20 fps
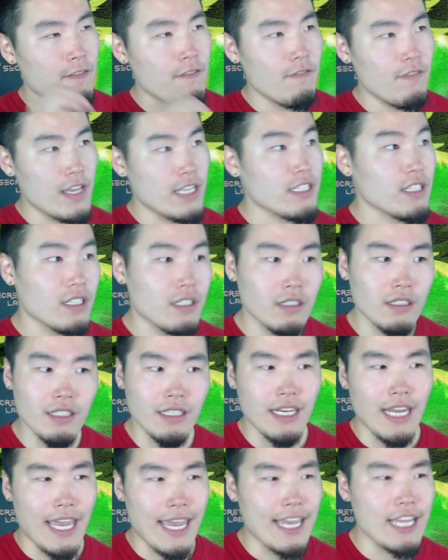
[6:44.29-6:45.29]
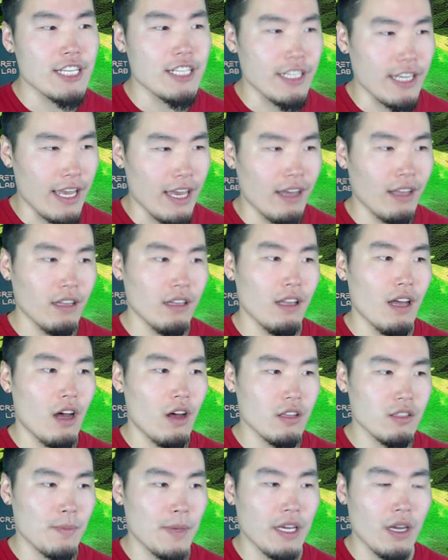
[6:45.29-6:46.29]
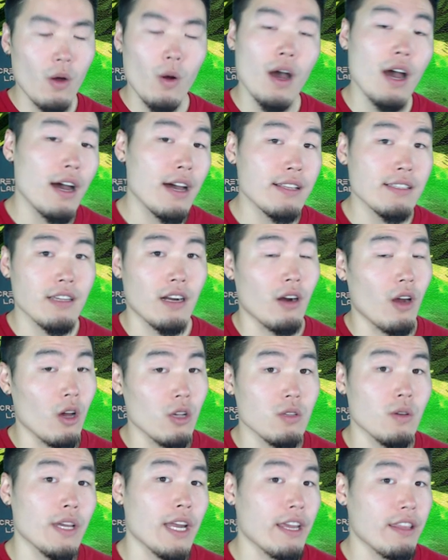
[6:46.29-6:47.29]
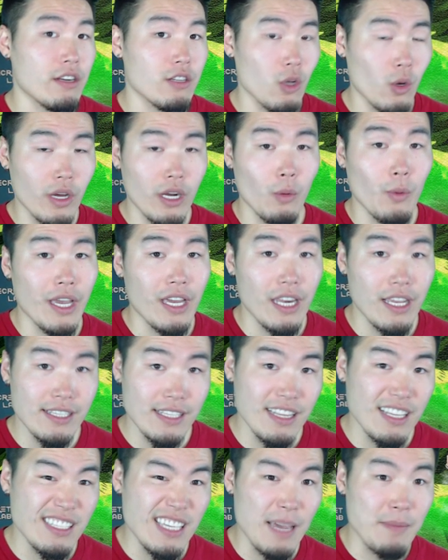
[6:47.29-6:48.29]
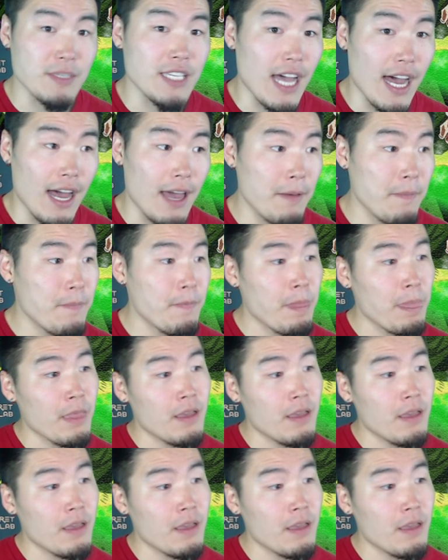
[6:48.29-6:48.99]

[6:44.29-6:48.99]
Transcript: physical and AGL Ultimate Gohans are also getting their Dokkan Awakenings at the same time.